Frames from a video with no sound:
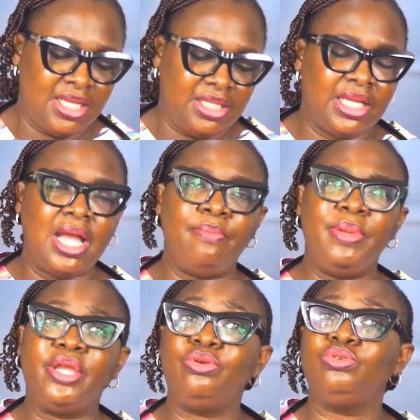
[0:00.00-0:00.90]
They can
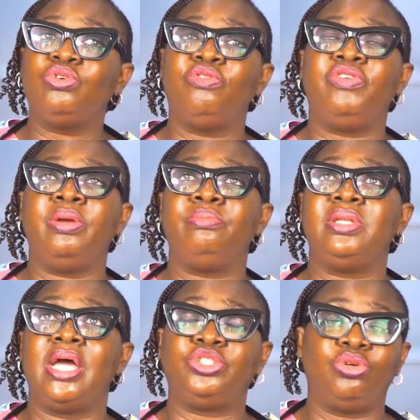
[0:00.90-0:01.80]
make use of
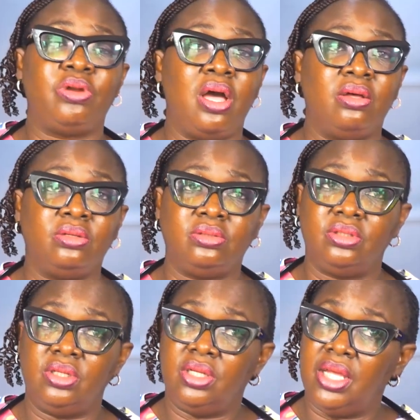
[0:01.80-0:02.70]
natural
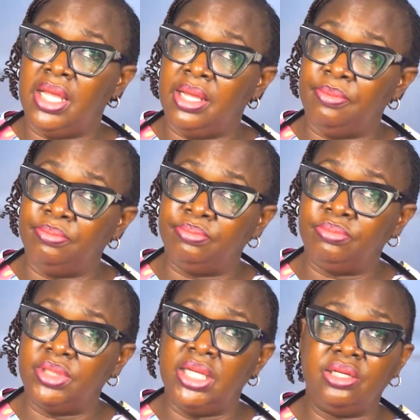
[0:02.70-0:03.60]

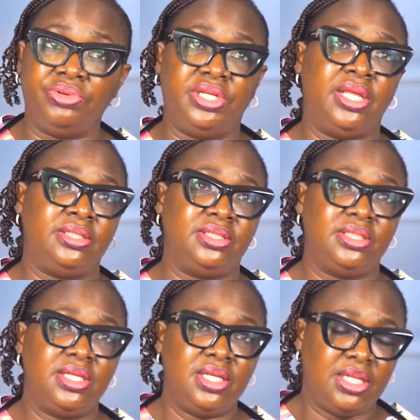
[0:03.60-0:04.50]
ingredients,
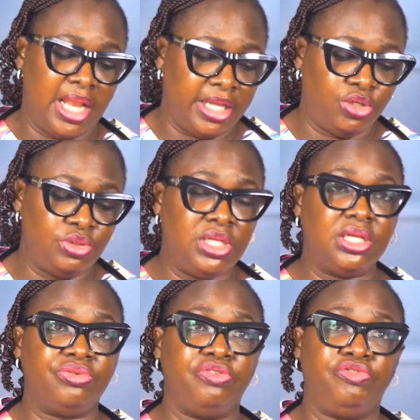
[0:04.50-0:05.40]
like using
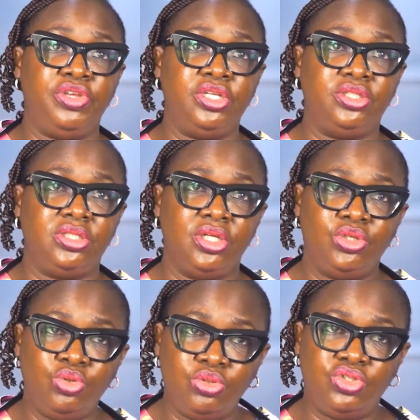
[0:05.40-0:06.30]
crayfish,
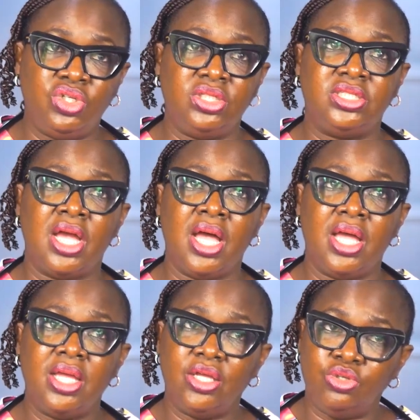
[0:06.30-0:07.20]
use ginger,
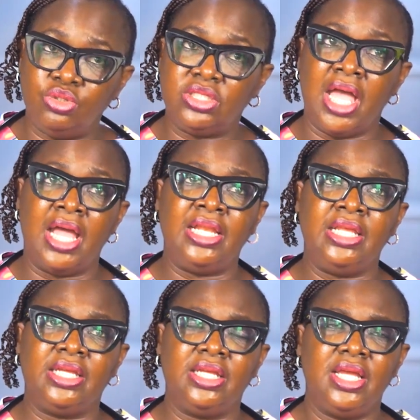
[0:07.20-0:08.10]
use
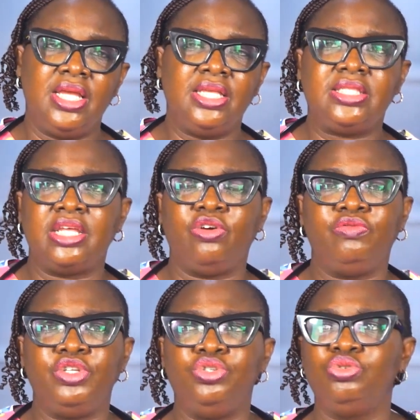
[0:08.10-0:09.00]
garlic, instead of
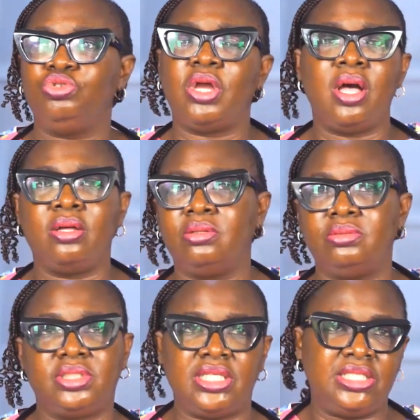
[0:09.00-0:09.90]
the usual
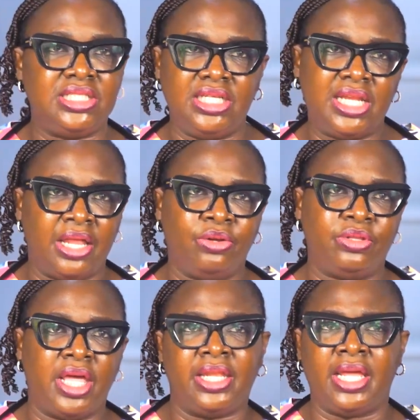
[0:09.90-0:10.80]
seasoning and all
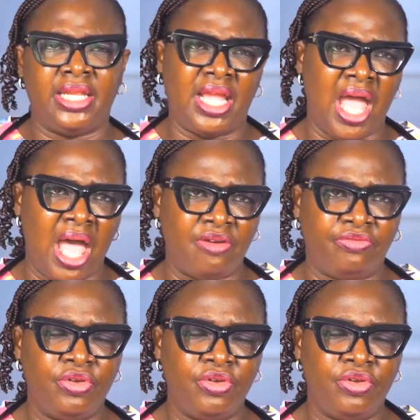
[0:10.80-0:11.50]
that they have.